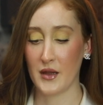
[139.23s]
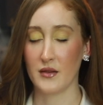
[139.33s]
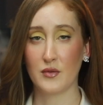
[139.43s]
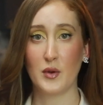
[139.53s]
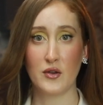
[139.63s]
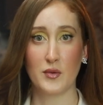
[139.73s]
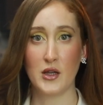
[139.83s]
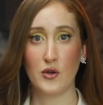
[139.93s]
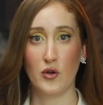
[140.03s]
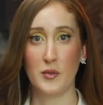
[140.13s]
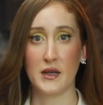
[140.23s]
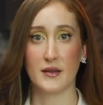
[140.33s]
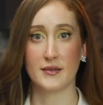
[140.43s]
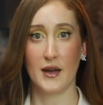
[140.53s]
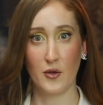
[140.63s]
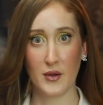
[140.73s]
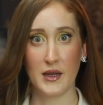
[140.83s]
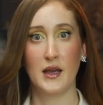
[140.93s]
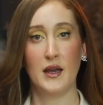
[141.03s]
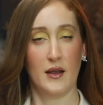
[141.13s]
This one is really cool because not
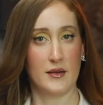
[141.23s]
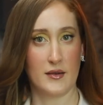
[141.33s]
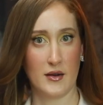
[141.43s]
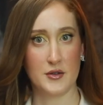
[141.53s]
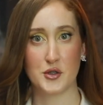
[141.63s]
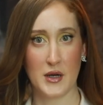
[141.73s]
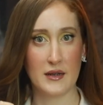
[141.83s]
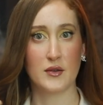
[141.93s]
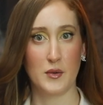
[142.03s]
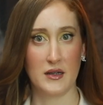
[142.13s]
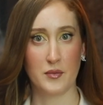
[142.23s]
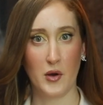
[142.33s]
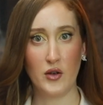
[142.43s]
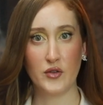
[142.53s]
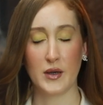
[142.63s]
only is it a stress squeeze ball,